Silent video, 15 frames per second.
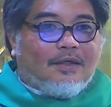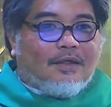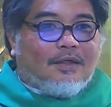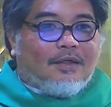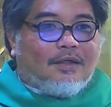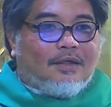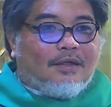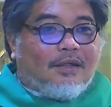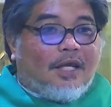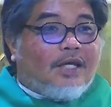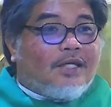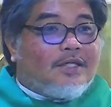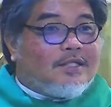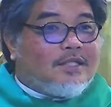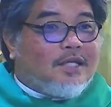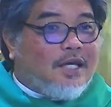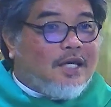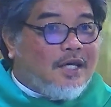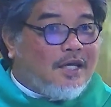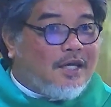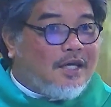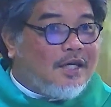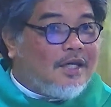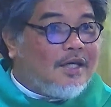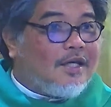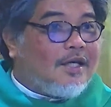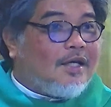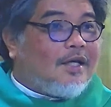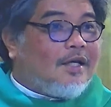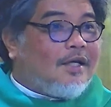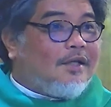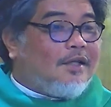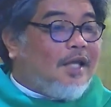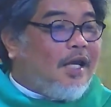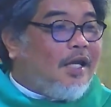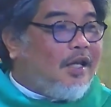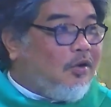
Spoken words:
They see, they look,